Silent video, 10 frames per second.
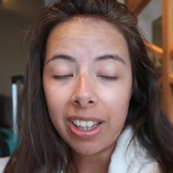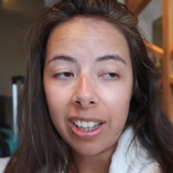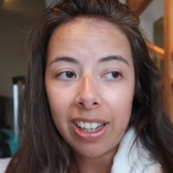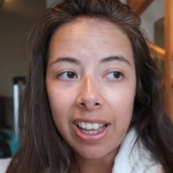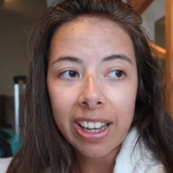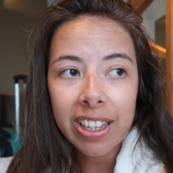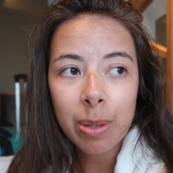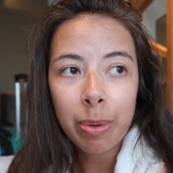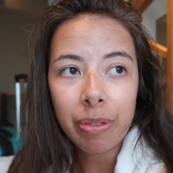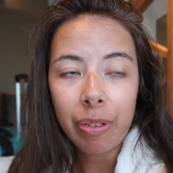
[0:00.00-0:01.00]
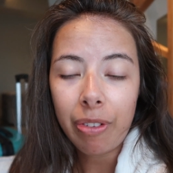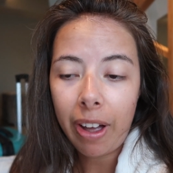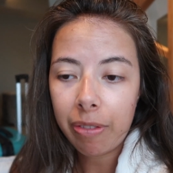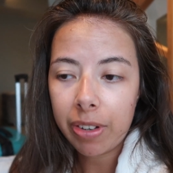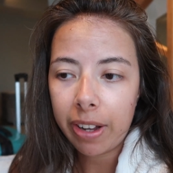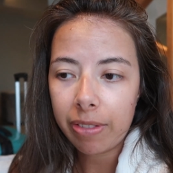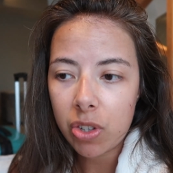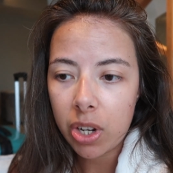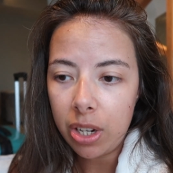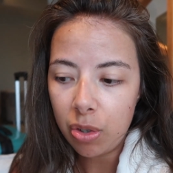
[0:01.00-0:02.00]
that like it's a bit of a faff to
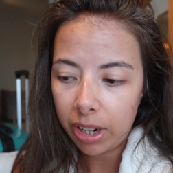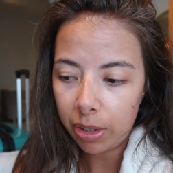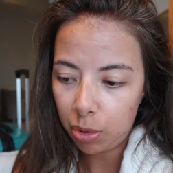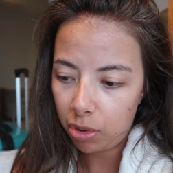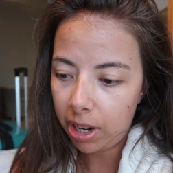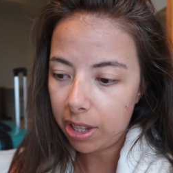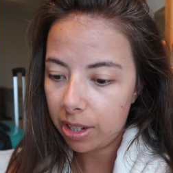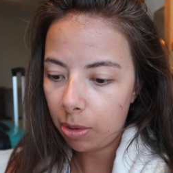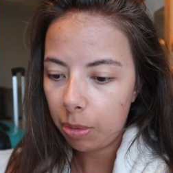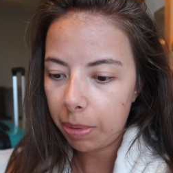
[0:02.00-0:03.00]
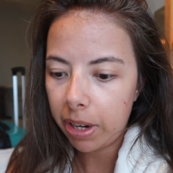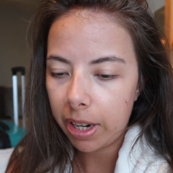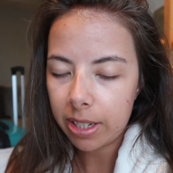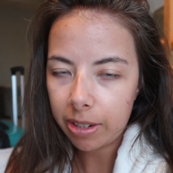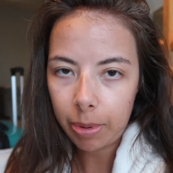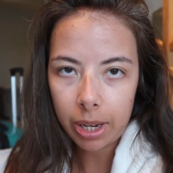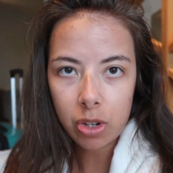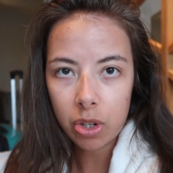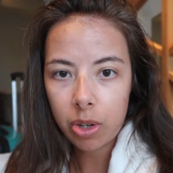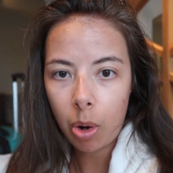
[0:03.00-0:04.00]
have to change around on trains and it would be nice if we
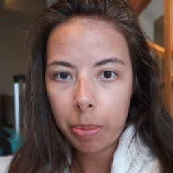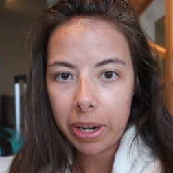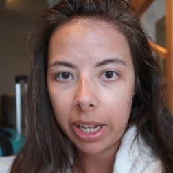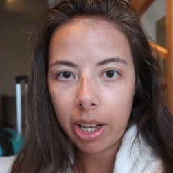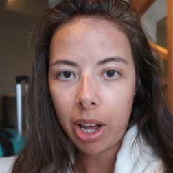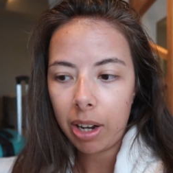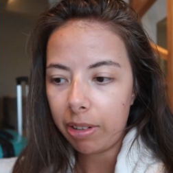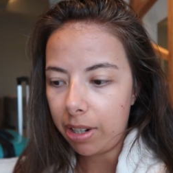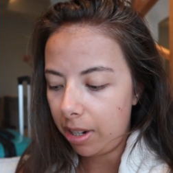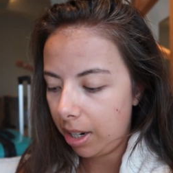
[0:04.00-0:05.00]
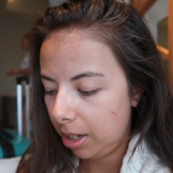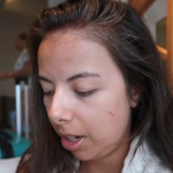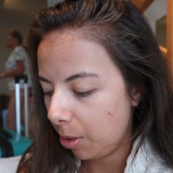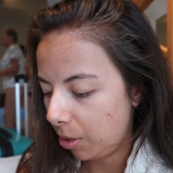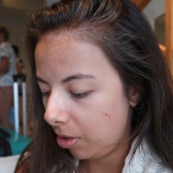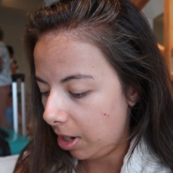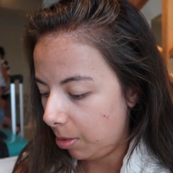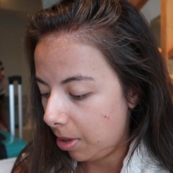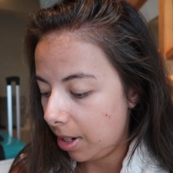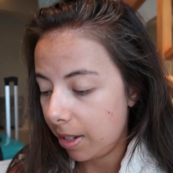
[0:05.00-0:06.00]
could just hop in a car and, and go
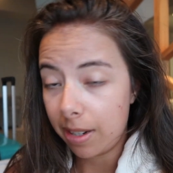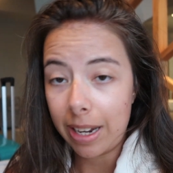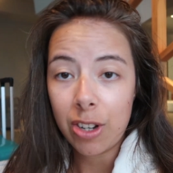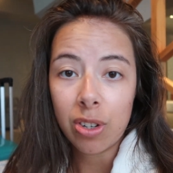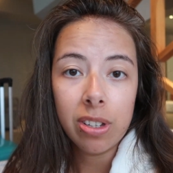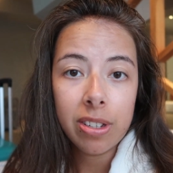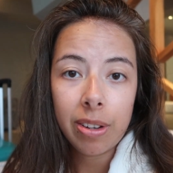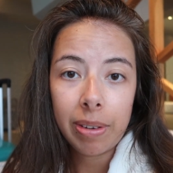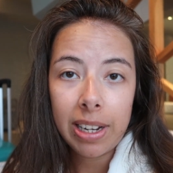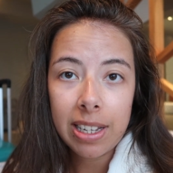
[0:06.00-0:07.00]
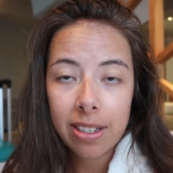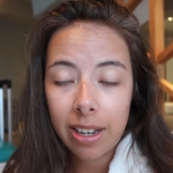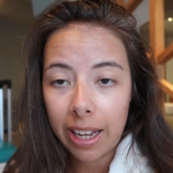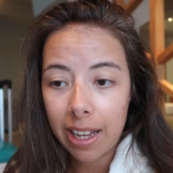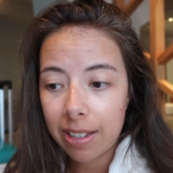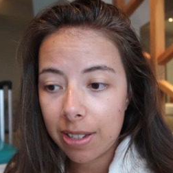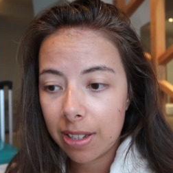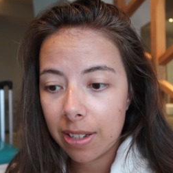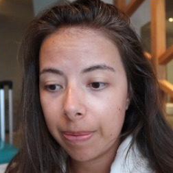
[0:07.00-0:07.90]
straight to our destination. So at least I guess